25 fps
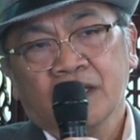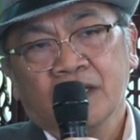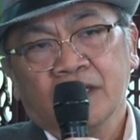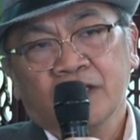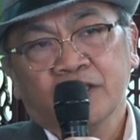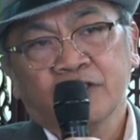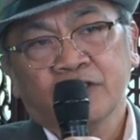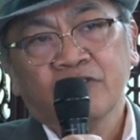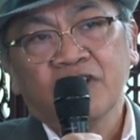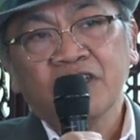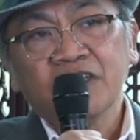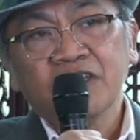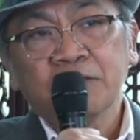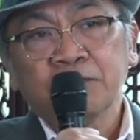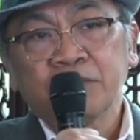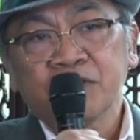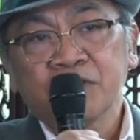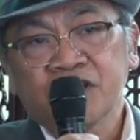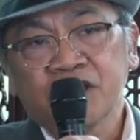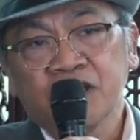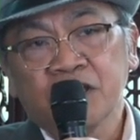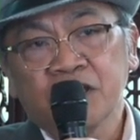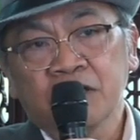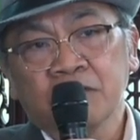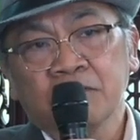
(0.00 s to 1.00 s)

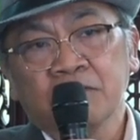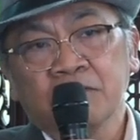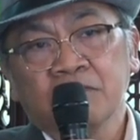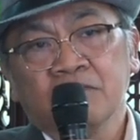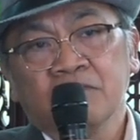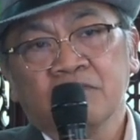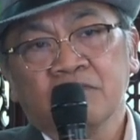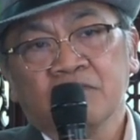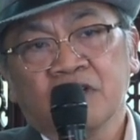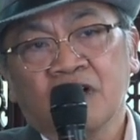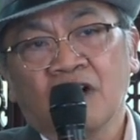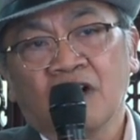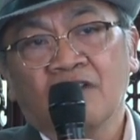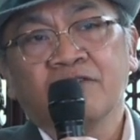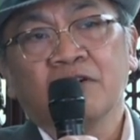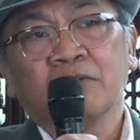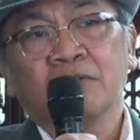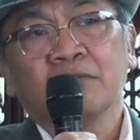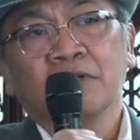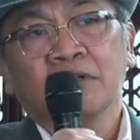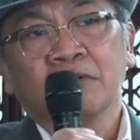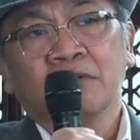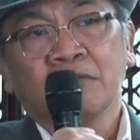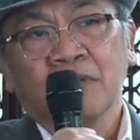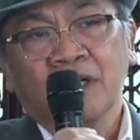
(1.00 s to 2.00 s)
20%
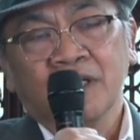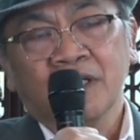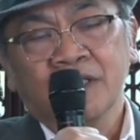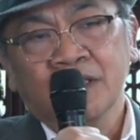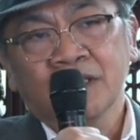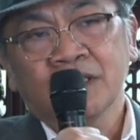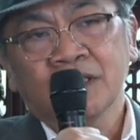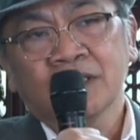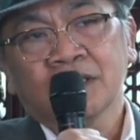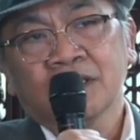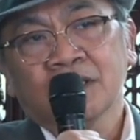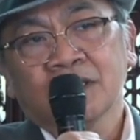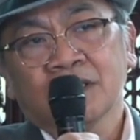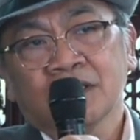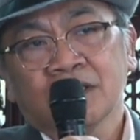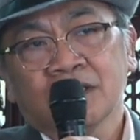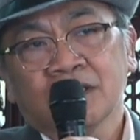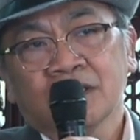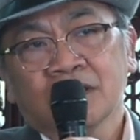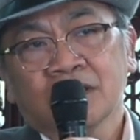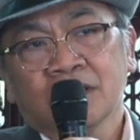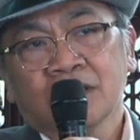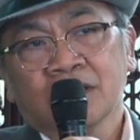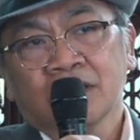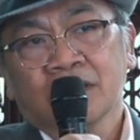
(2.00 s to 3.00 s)
government budget,
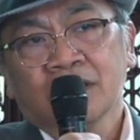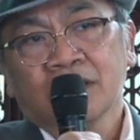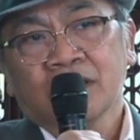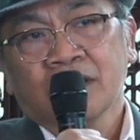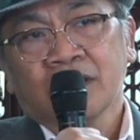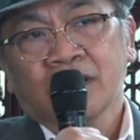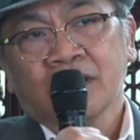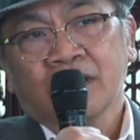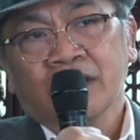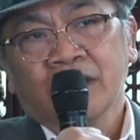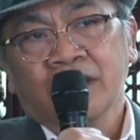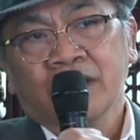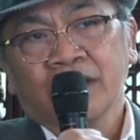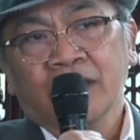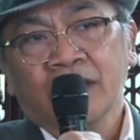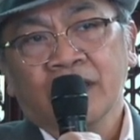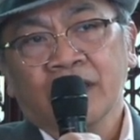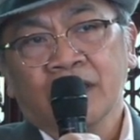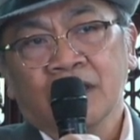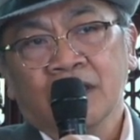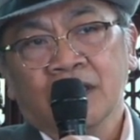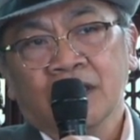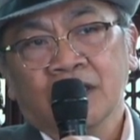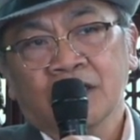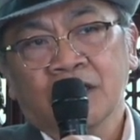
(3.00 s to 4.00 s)
and
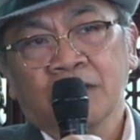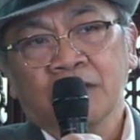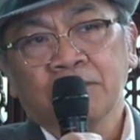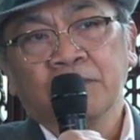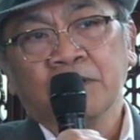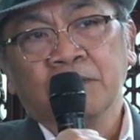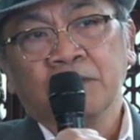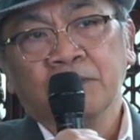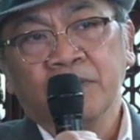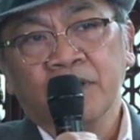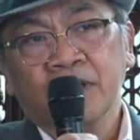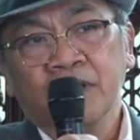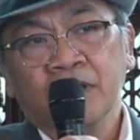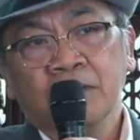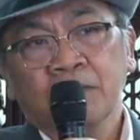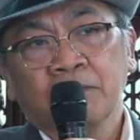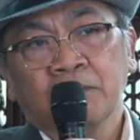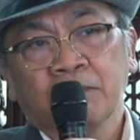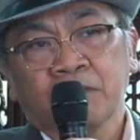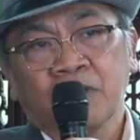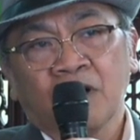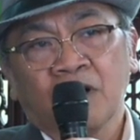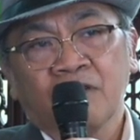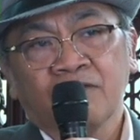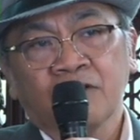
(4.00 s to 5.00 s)
then the triple P
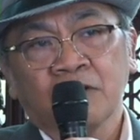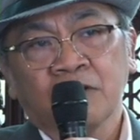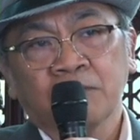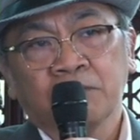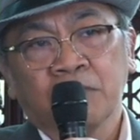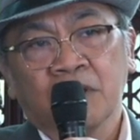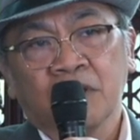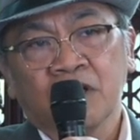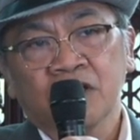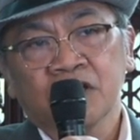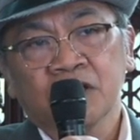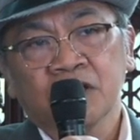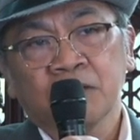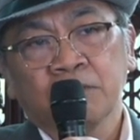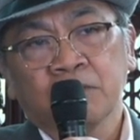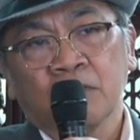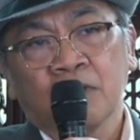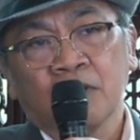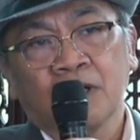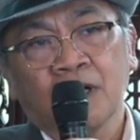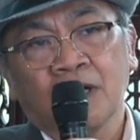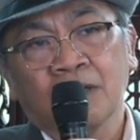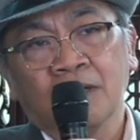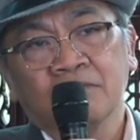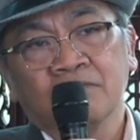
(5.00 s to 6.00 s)
private partnership
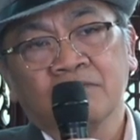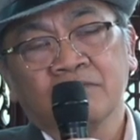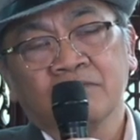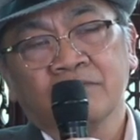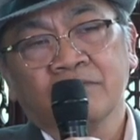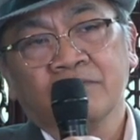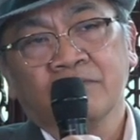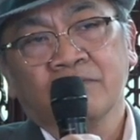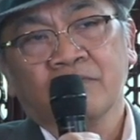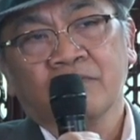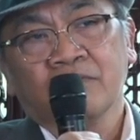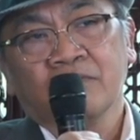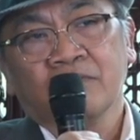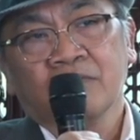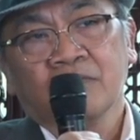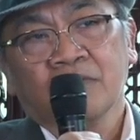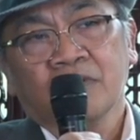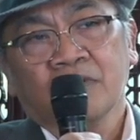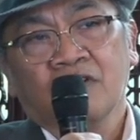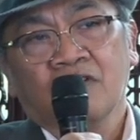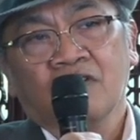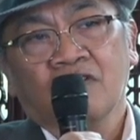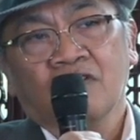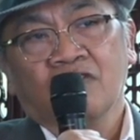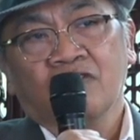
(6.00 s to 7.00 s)
program
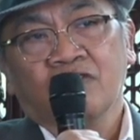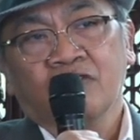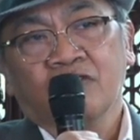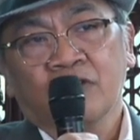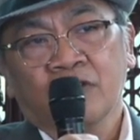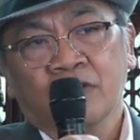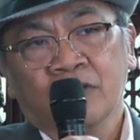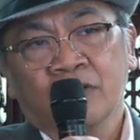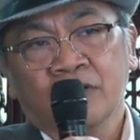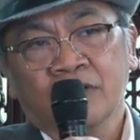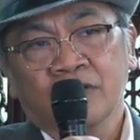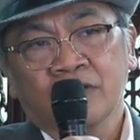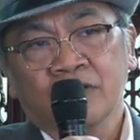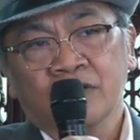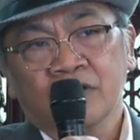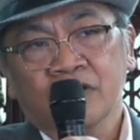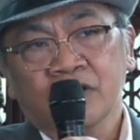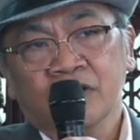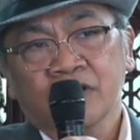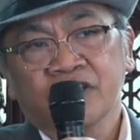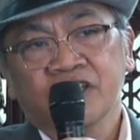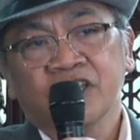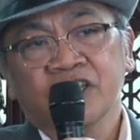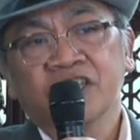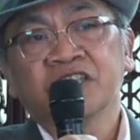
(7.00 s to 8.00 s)
for
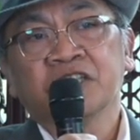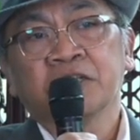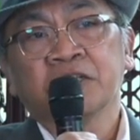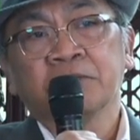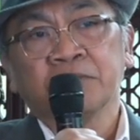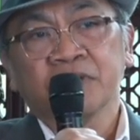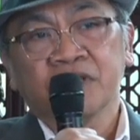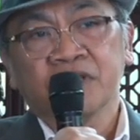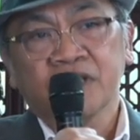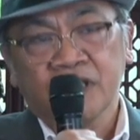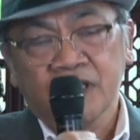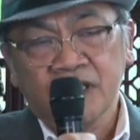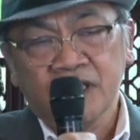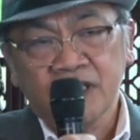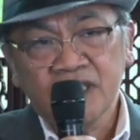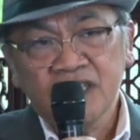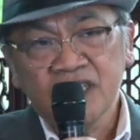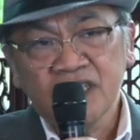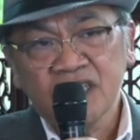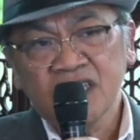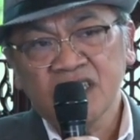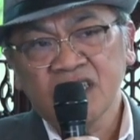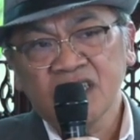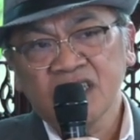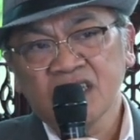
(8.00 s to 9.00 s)

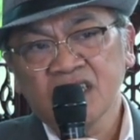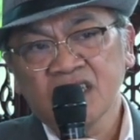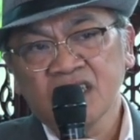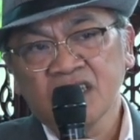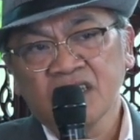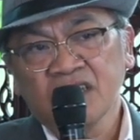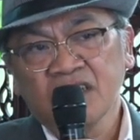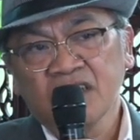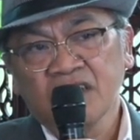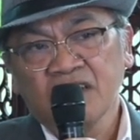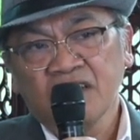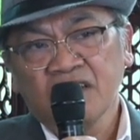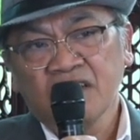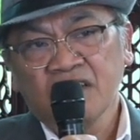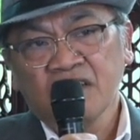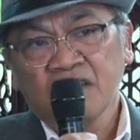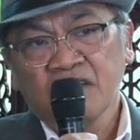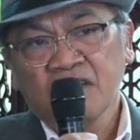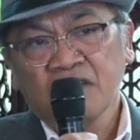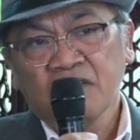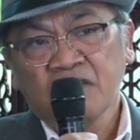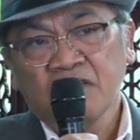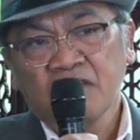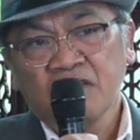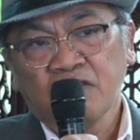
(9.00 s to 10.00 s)
60%
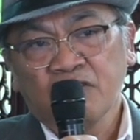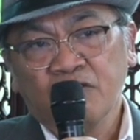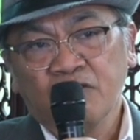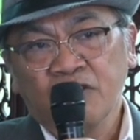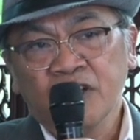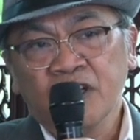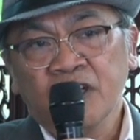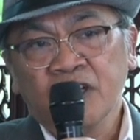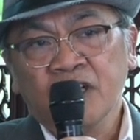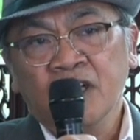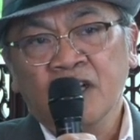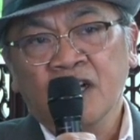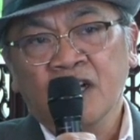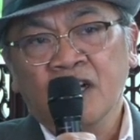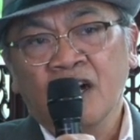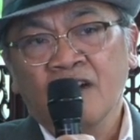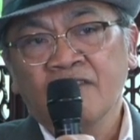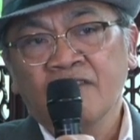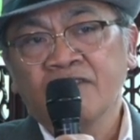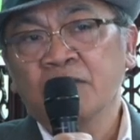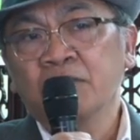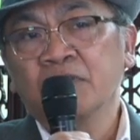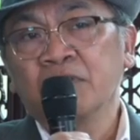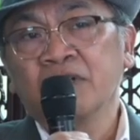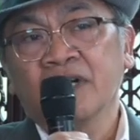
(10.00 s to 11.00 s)
with the
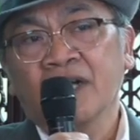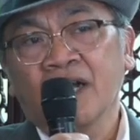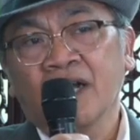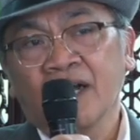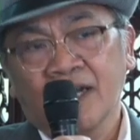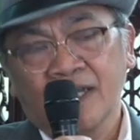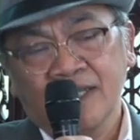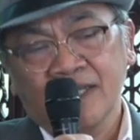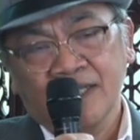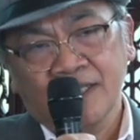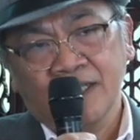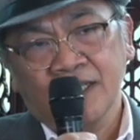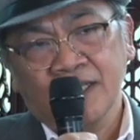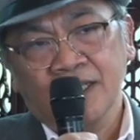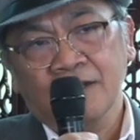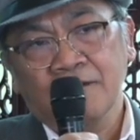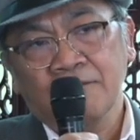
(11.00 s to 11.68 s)
government guarantee.